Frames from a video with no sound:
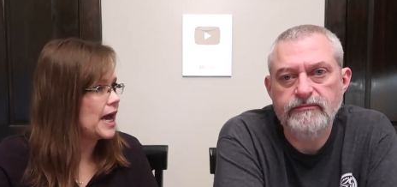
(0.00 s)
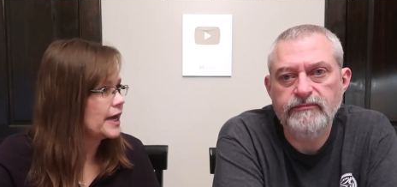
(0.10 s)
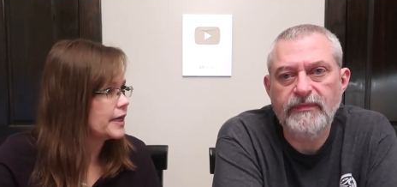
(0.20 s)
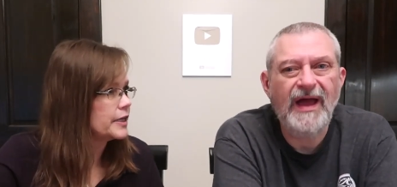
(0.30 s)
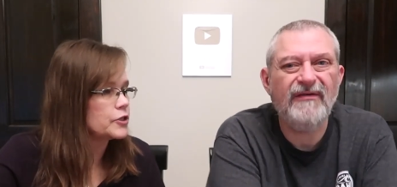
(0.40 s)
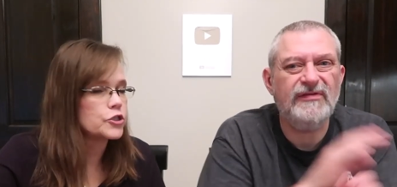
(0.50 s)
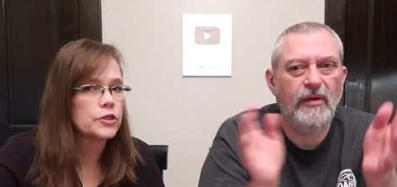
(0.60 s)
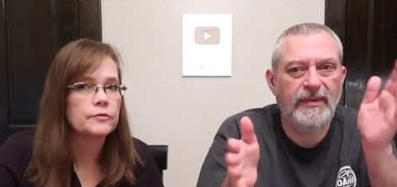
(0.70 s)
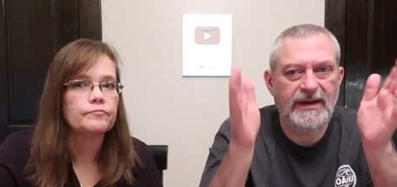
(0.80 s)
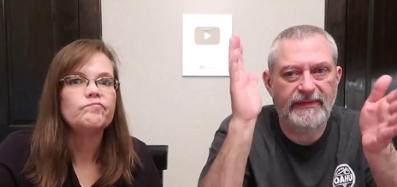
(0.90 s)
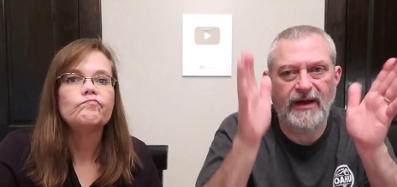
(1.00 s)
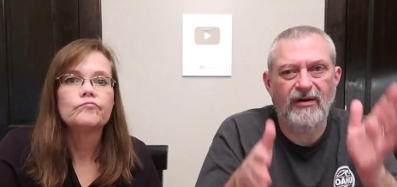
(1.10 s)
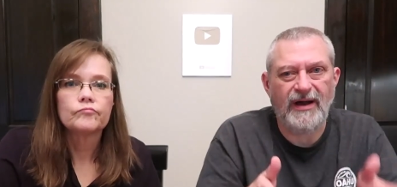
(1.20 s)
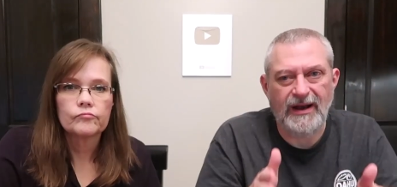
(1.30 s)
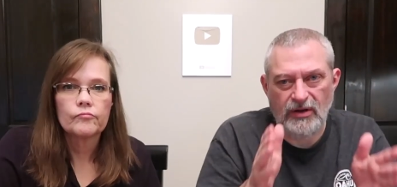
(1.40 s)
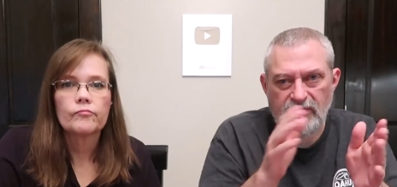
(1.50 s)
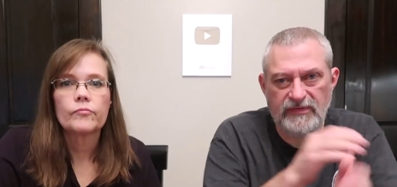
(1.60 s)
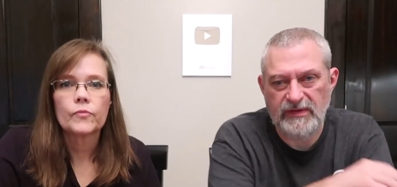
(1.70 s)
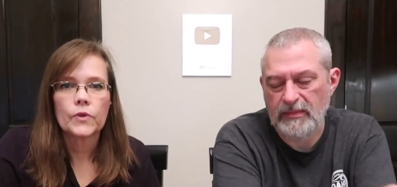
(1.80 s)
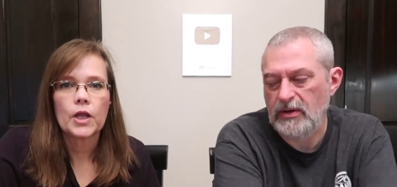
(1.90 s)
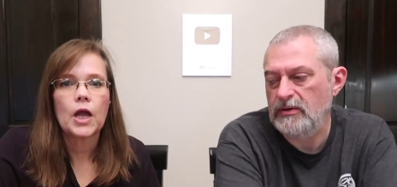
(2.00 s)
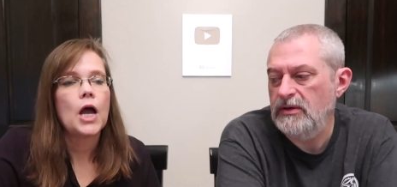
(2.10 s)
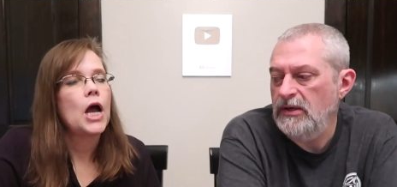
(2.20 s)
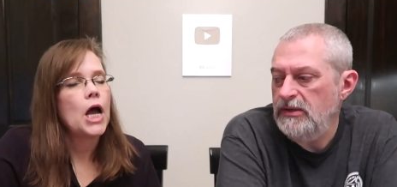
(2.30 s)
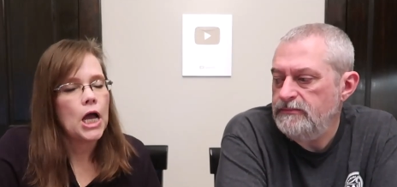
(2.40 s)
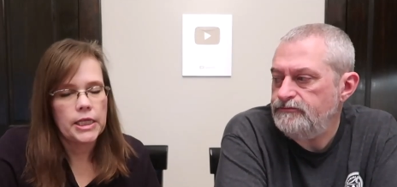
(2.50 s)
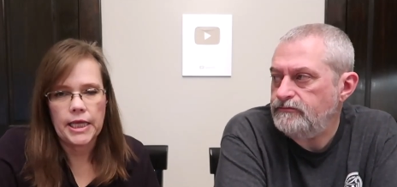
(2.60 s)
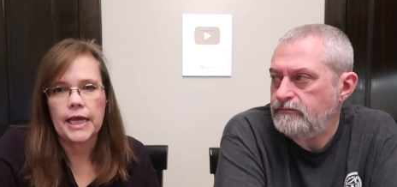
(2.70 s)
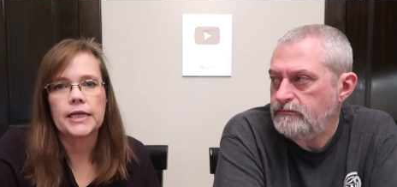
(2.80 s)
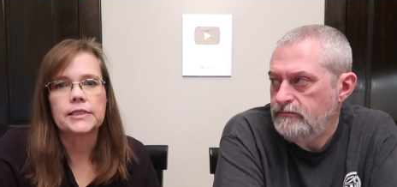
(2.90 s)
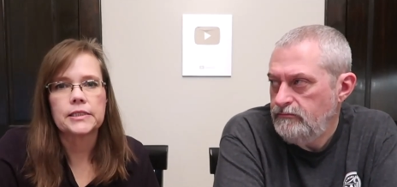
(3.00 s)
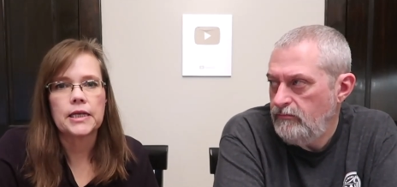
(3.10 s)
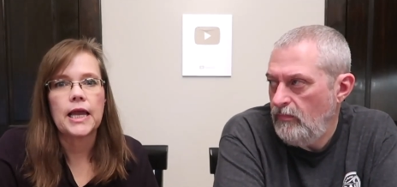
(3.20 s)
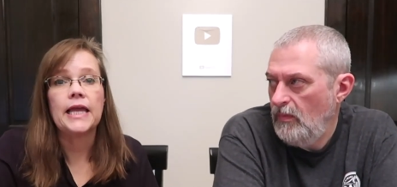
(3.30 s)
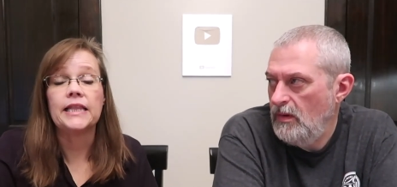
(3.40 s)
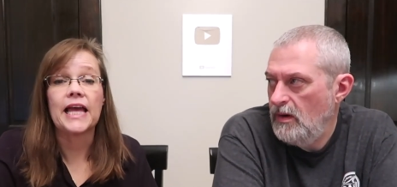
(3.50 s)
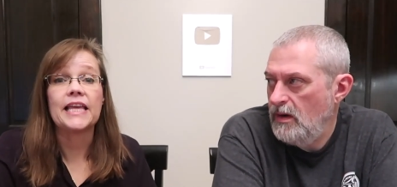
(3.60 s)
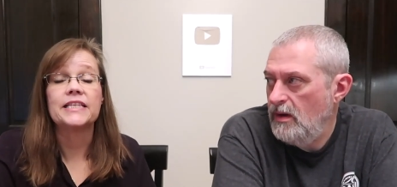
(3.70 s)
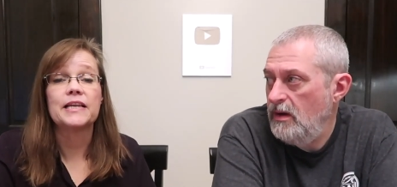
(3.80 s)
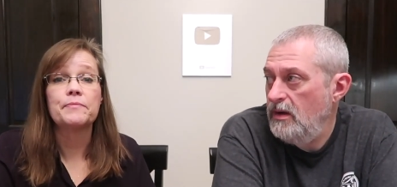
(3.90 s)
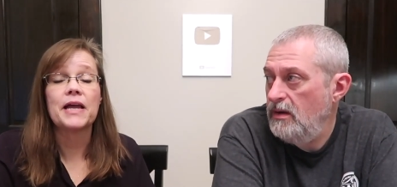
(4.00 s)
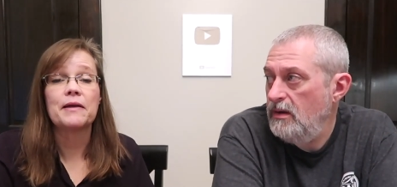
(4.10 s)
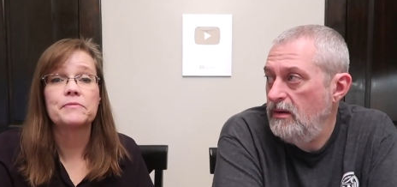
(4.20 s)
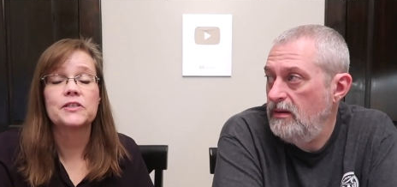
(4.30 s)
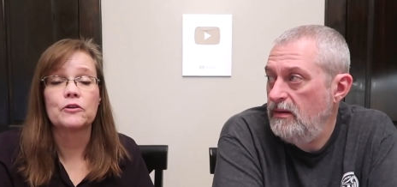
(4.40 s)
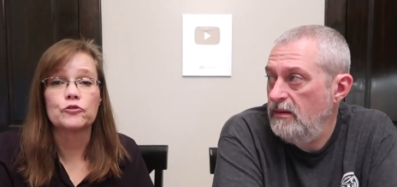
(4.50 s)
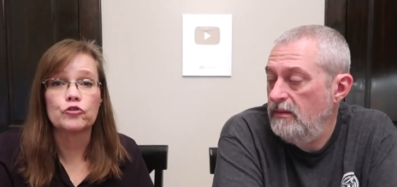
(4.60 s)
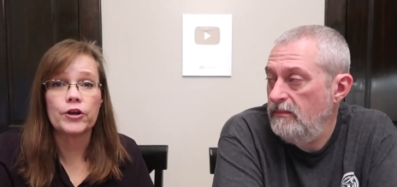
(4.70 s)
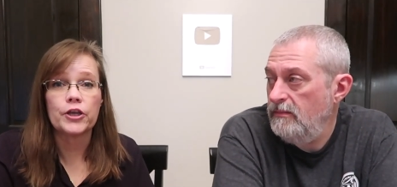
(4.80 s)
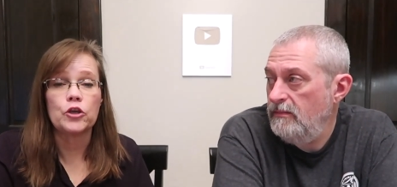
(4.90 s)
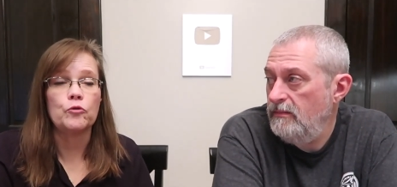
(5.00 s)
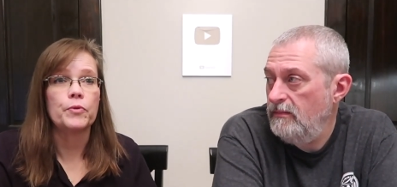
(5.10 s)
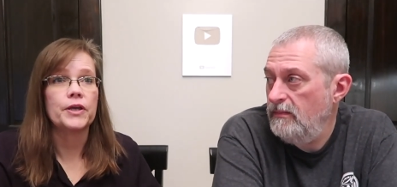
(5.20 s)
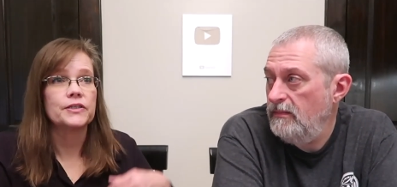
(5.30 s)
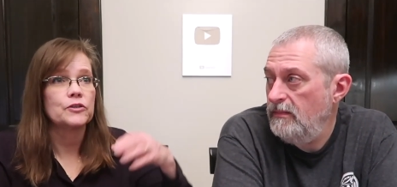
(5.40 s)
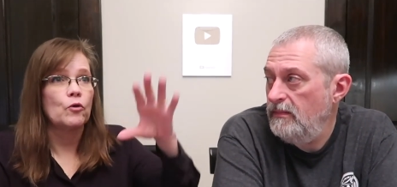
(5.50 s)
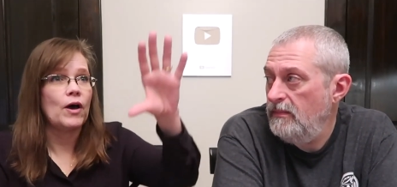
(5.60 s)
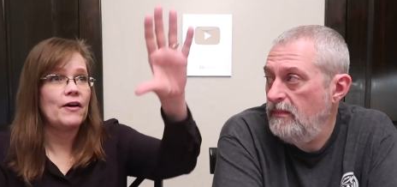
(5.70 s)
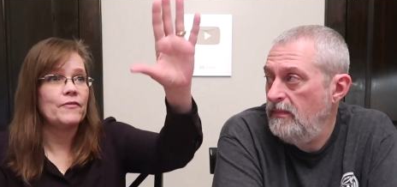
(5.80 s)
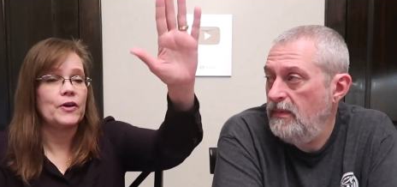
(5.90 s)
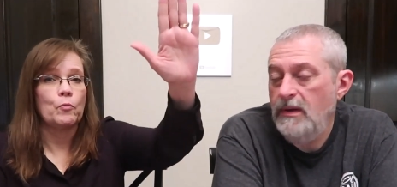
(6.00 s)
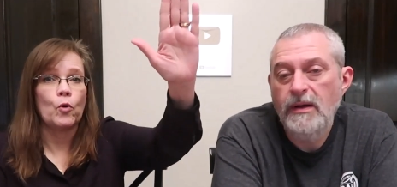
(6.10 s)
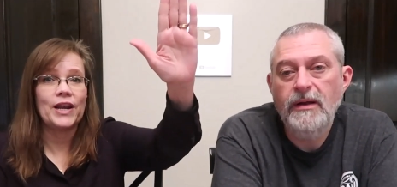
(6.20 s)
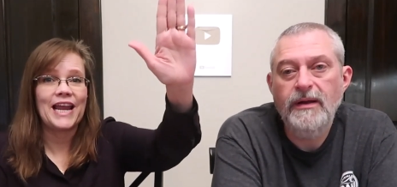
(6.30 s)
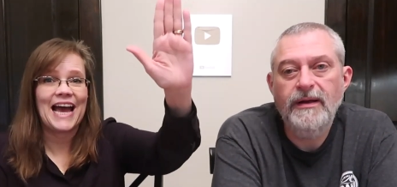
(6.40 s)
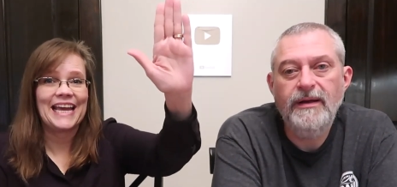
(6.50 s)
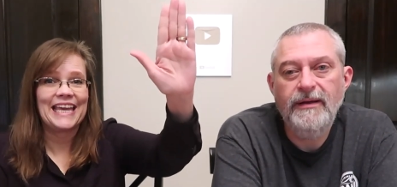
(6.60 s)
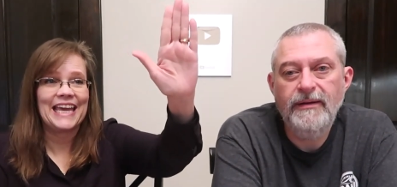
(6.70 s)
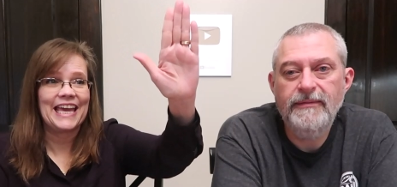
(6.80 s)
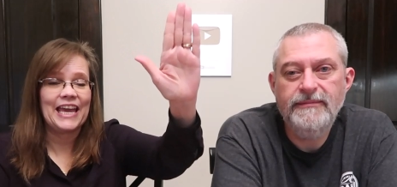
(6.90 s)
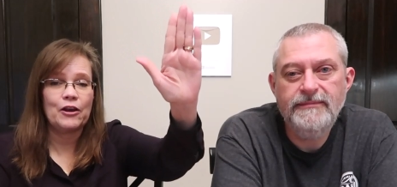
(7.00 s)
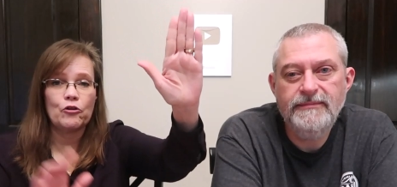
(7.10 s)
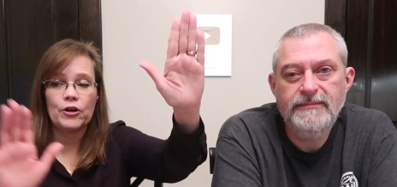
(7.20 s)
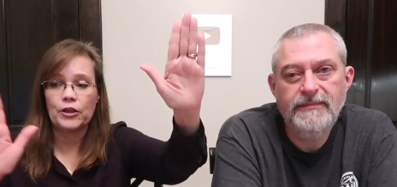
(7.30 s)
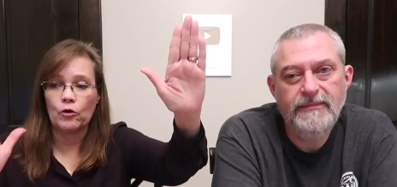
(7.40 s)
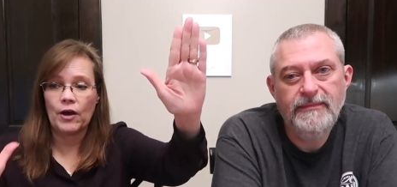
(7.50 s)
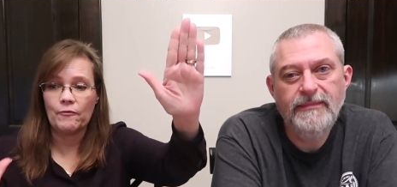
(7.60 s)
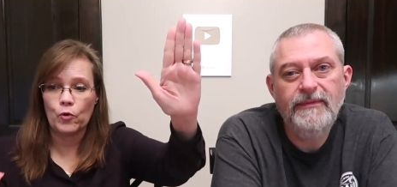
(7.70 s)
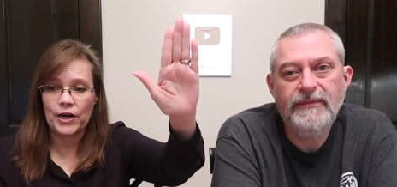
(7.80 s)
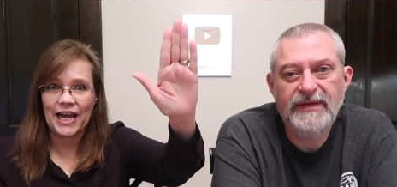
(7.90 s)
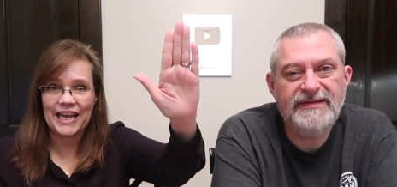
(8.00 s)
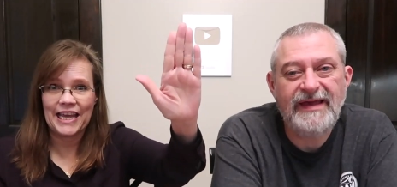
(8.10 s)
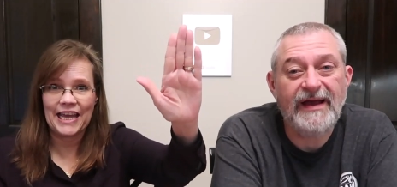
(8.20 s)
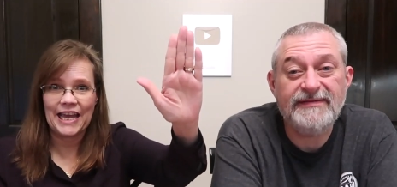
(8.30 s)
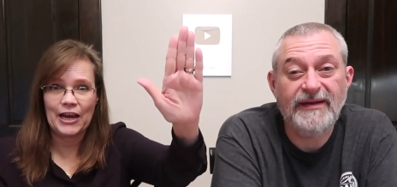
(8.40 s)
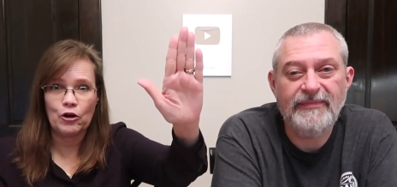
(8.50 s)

Speaker 1: pack. They have
Speaker 2: so many, and they all kind of look similar.
Speaker 1: Yes, and they sometimes they'll trick you because they'll have a, one hanging here and they'll have one hanging exactly.